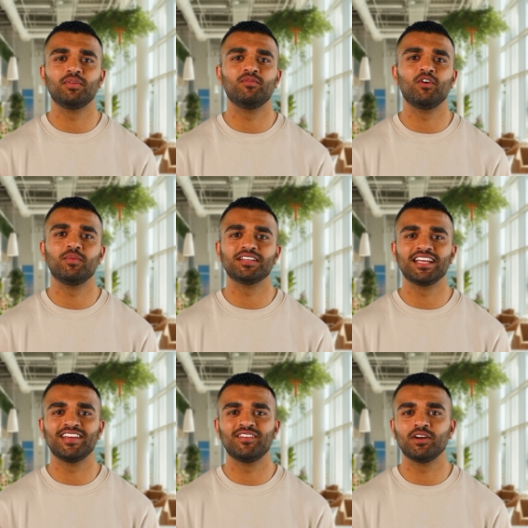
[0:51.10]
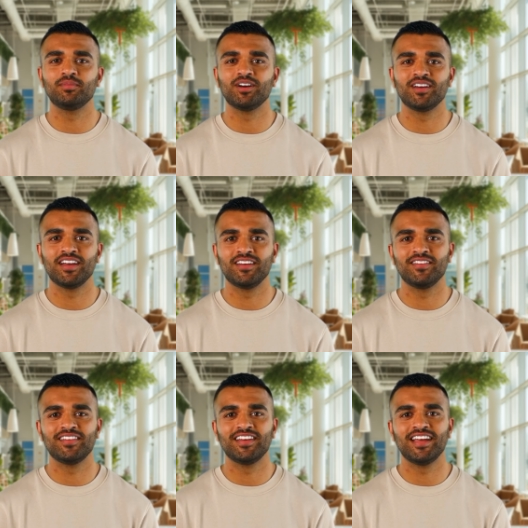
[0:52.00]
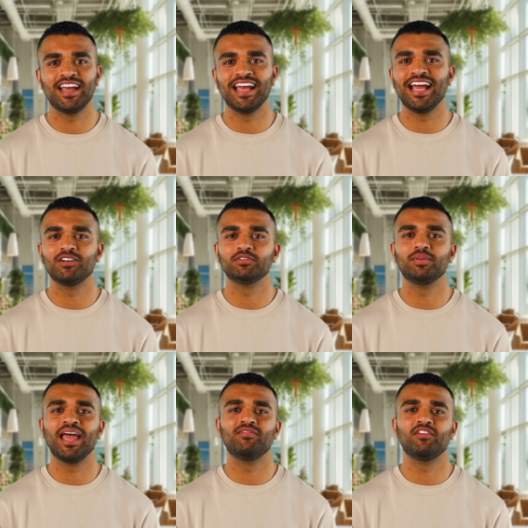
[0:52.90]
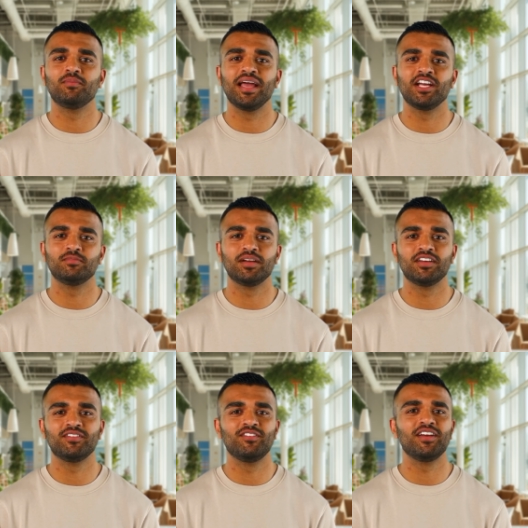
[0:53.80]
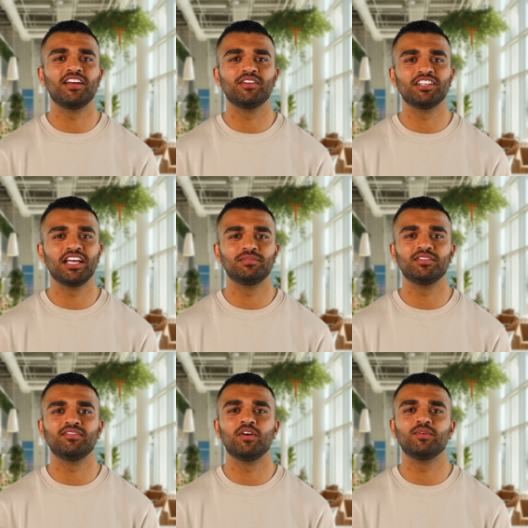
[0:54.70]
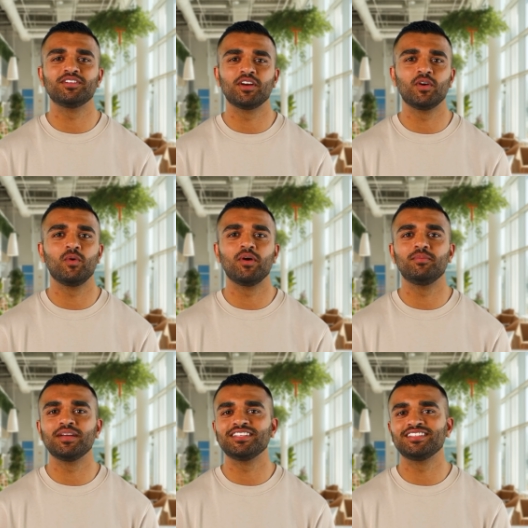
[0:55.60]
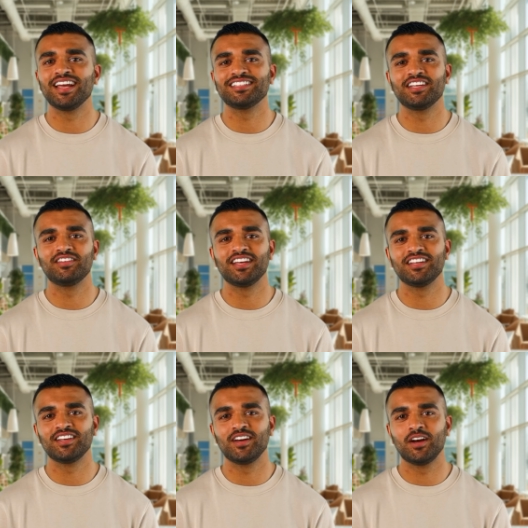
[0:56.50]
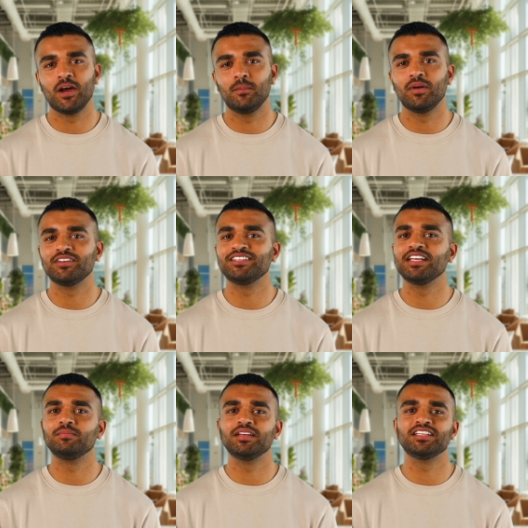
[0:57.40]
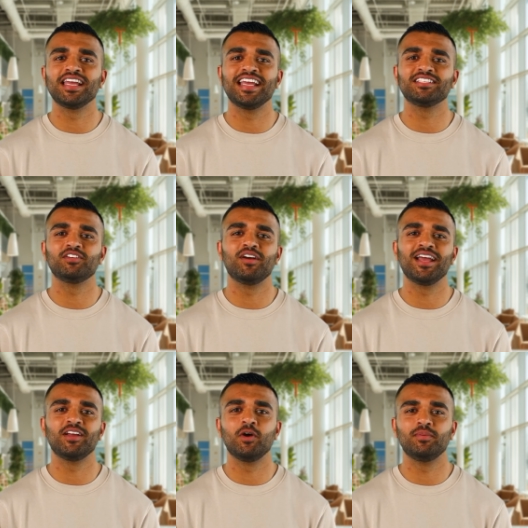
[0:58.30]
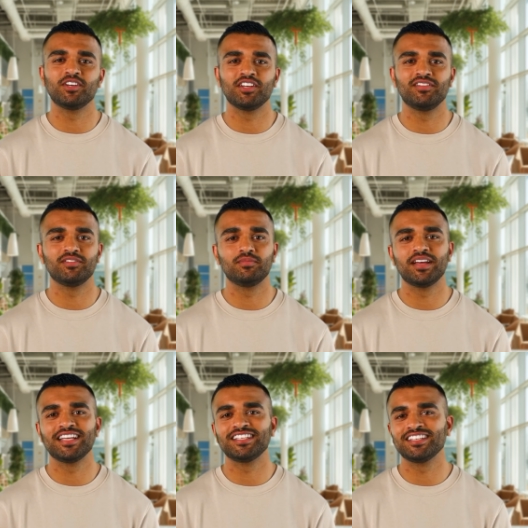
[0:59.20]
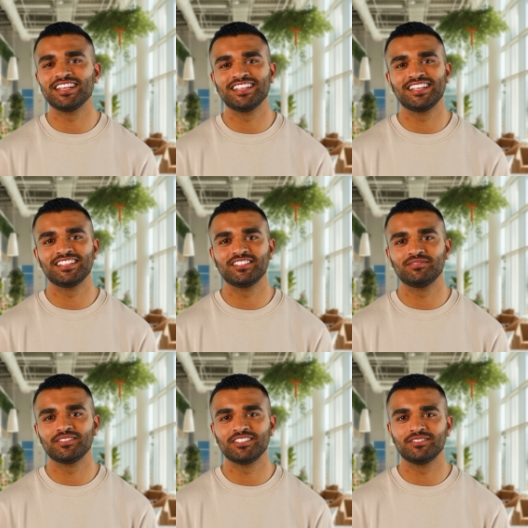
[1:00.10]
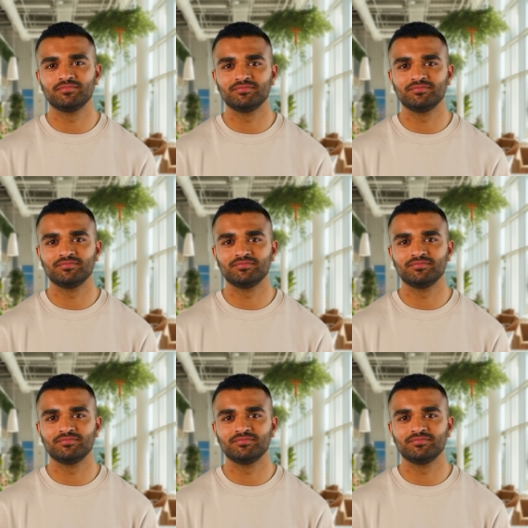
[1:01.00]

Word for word: performance and availability. It handles platform management, freeing your team to focus on core business activities while seamlessly integrating OpenShift with existing systems.